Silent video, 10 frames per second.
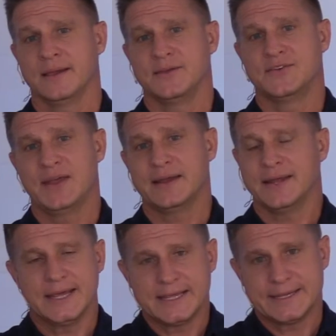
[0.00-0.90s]

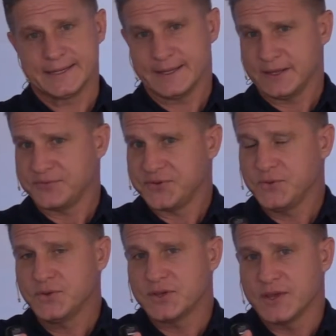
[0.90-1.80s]
Instead, if
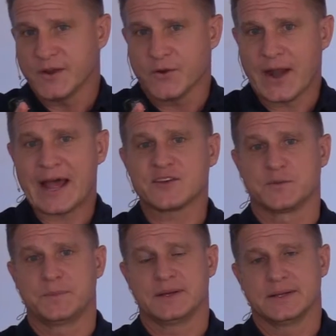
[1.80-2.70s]
you can
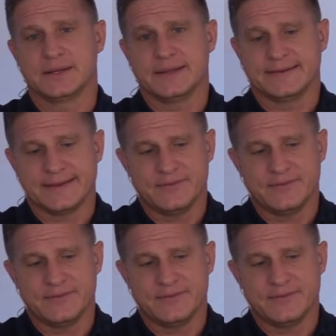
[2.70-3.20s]
grasp this,